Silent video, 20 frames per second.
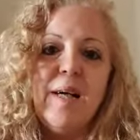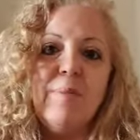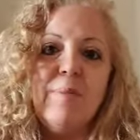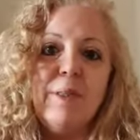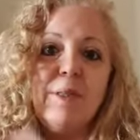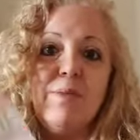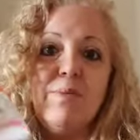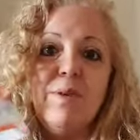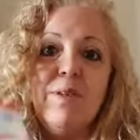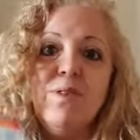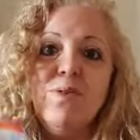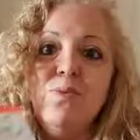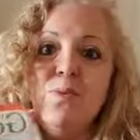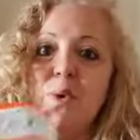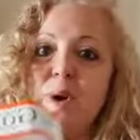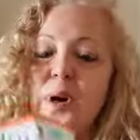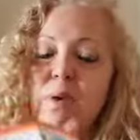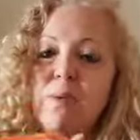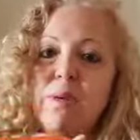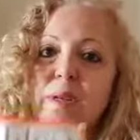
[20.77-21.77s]
But the reason
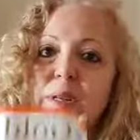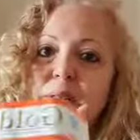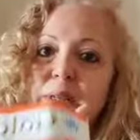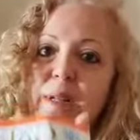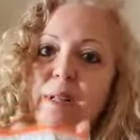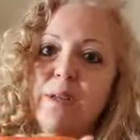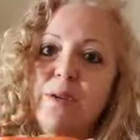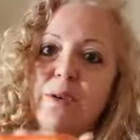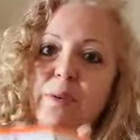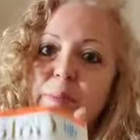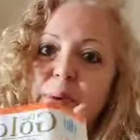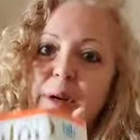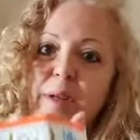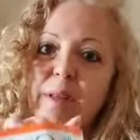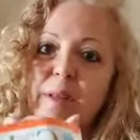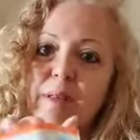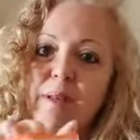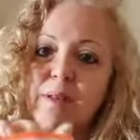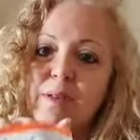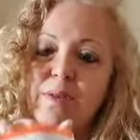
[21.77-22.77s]
why I want to tell you
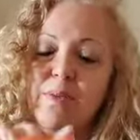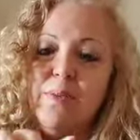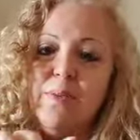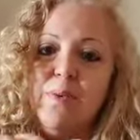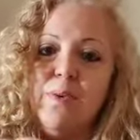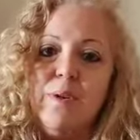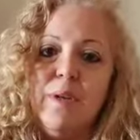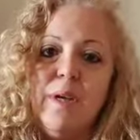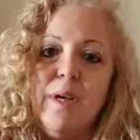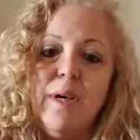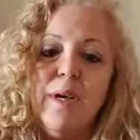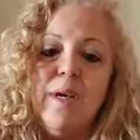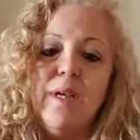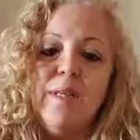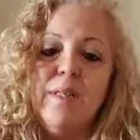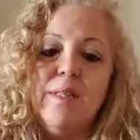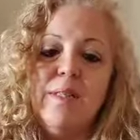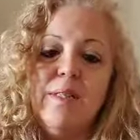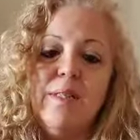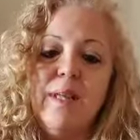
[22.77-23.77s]
about this wool
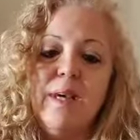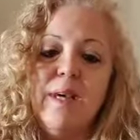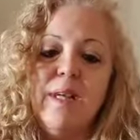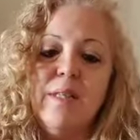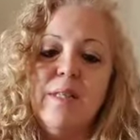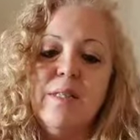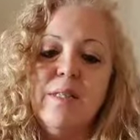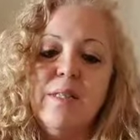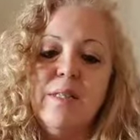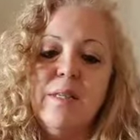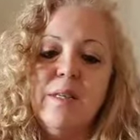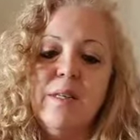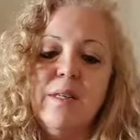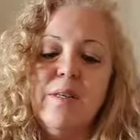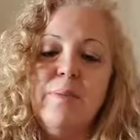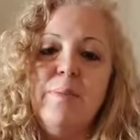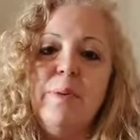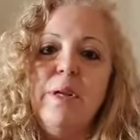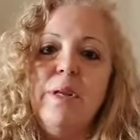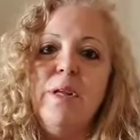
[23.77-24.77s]
is that
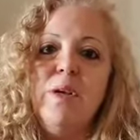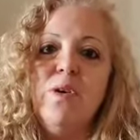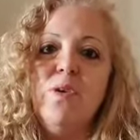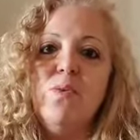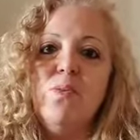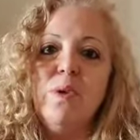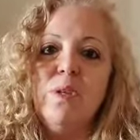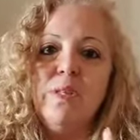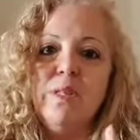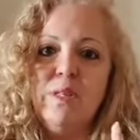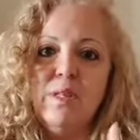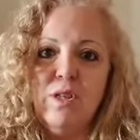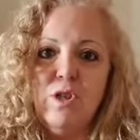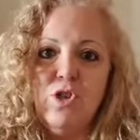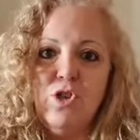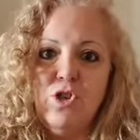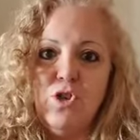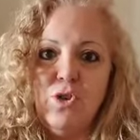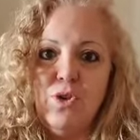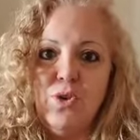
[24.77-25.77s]
depending on what
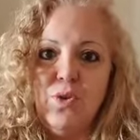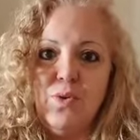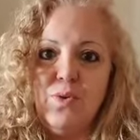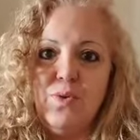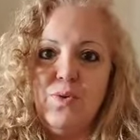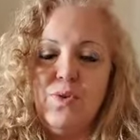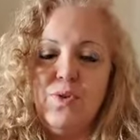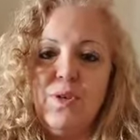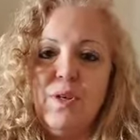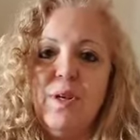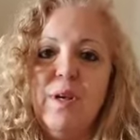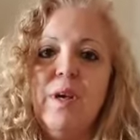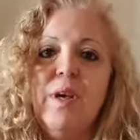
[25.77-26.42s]
stitch you use,